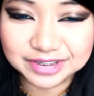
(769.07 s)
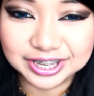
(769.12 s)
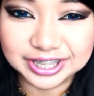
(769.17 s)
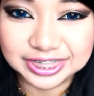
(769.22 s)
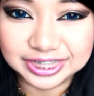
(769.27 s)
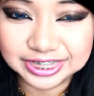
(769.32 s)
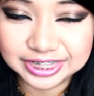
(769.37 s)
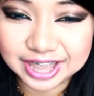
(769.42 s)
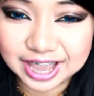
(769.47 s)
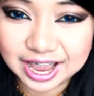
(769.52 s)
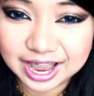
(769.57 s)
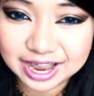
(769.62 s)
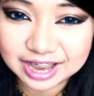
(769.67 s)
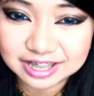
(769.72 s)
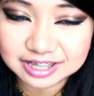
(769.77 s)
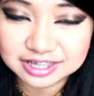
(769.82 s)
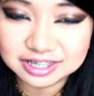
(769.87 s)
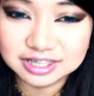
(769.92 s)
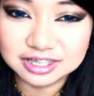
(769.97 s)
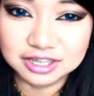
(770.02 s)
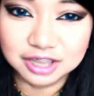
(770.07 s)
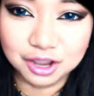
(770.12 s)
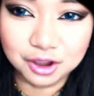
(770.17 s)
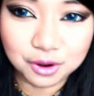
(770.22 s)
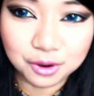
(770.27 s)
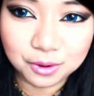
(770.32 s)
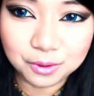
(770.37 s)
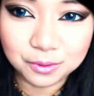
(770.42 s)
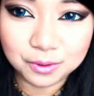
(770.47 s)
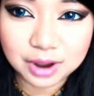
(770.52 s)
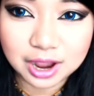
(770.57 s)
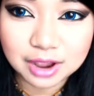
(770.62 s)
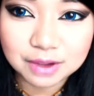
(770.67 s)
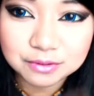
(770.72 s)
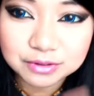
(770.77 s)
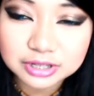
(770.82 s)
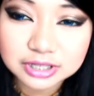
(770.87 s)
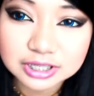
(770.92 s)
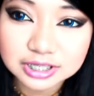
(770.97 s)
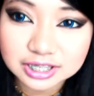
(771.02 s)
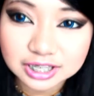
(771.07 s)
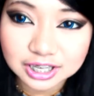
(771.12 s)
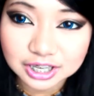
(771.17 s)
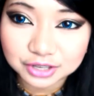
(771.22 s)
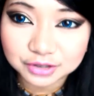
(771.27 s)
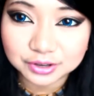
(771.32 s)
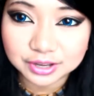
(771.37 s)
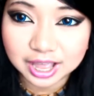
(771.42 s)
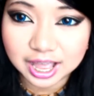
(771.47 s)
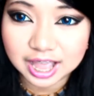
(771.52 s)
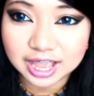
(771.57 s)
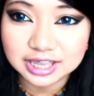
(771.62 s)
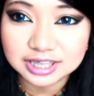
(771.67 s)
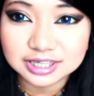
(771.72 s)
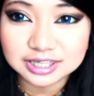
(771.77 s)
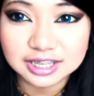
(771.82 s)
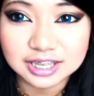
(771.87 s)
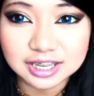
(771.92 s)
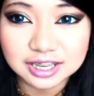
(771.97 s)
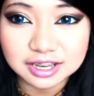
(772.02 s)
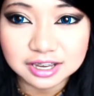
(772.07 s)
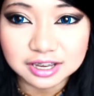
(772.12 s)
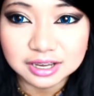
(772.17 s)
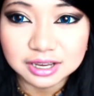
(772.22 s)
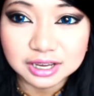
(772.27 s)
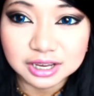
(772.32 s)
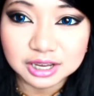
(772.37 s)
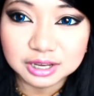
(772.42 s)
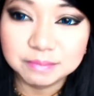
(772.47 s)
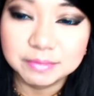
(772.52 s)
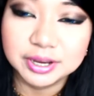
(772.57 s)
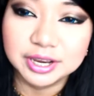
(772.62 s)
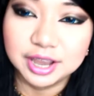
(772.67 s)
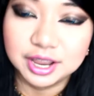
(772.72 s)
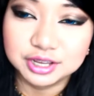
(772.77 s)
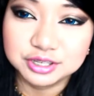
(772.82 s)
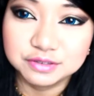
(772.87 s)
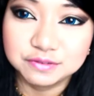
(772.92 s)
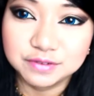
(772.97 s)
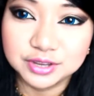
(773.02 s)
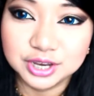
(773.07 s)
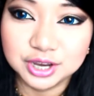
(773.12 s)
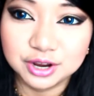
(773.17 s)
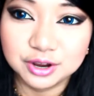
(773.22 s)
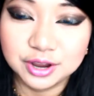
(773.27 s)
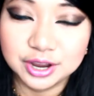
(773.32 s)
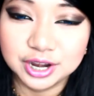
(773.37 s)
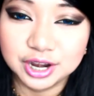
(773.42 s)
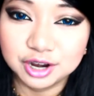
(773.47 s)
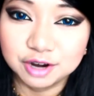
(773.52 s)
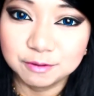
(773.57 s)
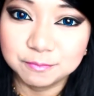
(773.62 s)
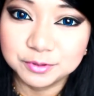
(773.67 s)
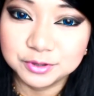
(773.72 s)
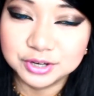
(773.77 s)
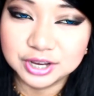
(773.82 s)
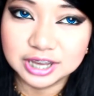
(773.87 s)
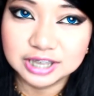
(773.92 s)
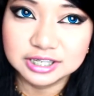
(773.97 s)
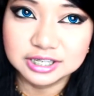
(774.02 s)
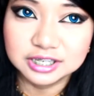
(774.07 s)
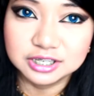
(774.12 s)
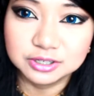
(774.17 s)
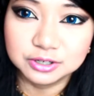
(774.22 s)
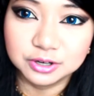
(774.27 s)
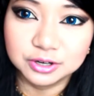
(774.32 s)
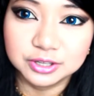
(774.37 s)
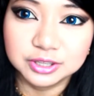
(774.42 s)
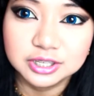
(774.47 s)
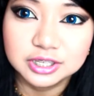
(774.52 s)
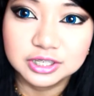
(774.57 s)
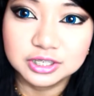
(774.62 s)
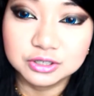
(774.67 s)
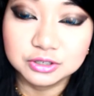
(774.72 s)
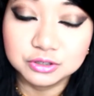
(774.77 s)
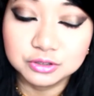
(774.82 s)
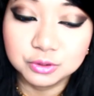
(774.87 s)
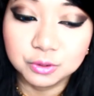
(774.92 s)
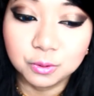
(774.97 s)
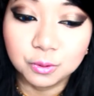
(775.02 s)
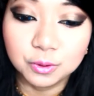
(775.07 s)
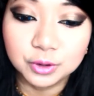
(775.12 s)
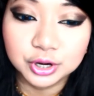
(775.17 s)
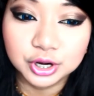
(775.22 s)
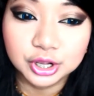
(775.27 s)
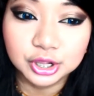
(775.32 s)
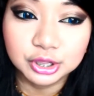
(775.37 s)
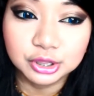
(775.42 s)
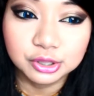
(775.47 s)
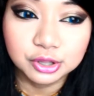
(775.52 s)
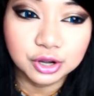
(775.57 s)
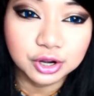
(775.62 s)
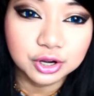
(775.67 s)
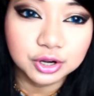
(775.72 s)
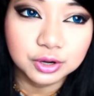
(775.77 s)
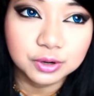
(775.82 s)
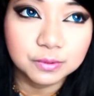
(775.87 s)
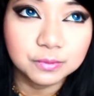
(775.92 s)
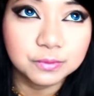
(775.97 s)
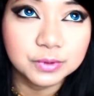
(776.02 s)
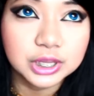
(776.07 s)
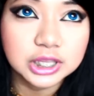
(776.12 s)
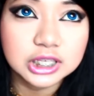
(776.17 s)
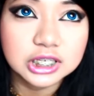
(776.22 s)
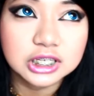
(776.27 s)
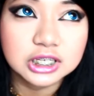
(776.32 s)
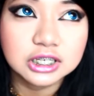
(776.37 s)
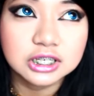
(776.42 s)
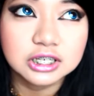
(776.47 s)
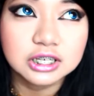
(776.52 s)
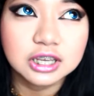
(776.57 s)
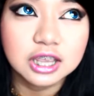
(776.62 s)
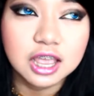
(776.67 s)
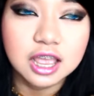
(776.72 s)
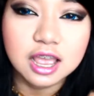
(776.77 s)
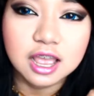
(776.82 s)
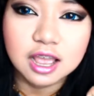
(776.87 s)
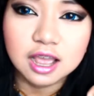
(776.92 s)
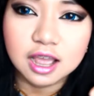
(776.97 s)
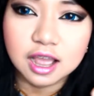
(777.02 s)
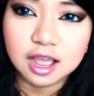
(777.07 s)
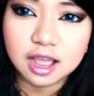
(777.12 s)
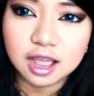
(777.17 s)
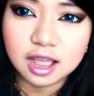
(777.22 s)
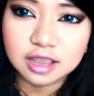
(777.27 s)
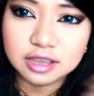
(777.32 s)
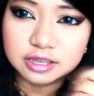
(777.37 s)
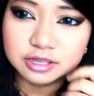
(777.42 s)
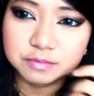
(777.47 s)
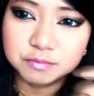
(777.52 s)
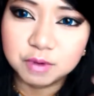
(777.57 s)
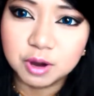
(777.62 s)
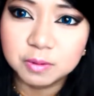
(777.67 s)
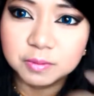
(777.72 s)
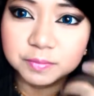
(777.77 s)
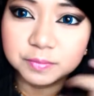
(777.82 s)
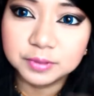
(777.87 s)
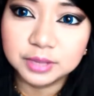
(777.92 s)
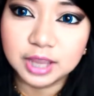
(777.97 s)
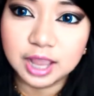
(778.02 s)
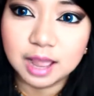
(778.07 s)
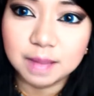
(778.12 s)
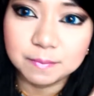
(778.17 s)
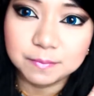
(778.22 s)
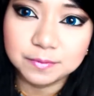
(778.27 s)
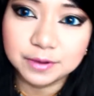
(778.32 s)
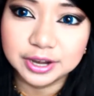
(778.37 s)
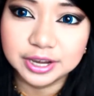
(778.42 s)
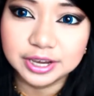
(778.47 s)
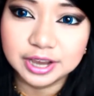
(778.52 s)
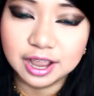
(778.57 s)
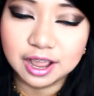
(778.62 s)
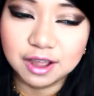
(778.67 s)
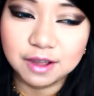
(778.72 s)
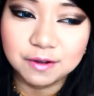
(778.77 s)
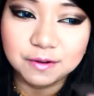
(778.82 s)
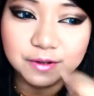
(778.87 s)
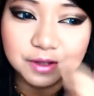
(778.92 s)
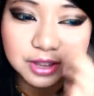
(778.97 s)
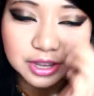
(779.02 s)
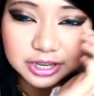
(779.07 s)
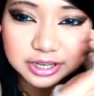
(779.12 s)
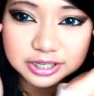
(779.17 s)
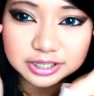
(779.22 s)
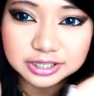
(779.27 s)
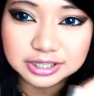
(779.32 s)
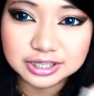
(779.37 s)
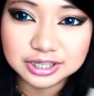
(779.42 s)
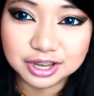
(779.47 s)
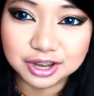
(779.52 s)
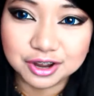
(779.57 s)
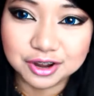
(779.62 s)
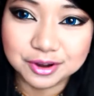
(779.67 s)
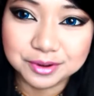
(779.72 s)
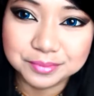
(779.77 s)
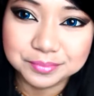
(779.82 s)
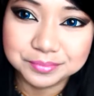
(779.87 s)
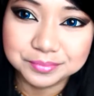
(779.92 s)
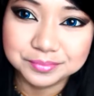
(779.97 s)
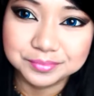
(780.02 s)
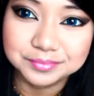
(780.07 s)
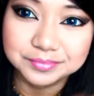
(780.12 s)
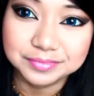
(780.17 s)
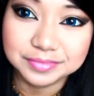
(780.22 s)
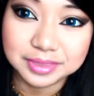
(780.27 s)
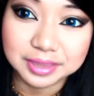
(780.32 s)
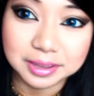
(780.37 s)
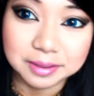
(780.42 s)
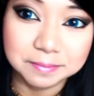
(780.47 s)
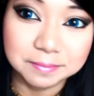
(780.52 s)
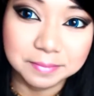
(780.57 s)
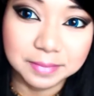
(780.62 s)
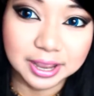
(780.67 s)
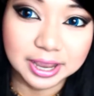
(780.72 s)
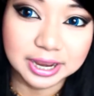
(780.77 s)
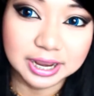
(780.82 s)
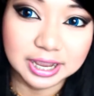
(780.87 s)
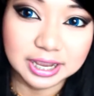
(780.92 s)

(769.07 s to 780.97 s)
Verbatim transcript: like that. So I will see you guys in my next video and I hope you guys enjoy this tutorial look which is probably up right now so bye